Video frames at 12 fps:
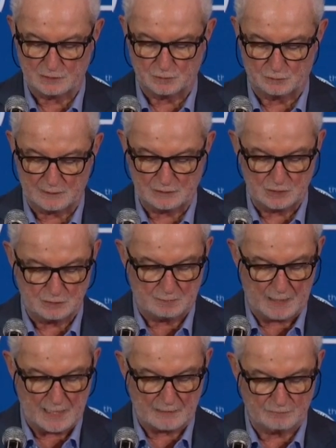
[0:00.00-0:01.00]
stretches
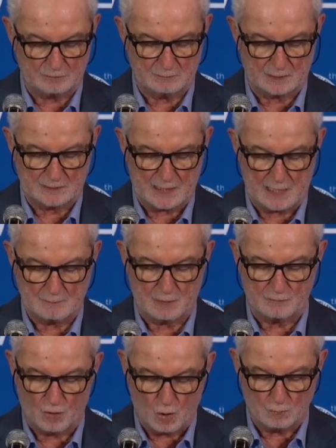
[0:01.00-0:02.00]
back from the time
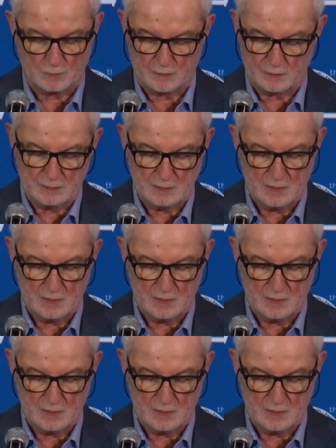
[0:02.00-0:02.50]
of Homer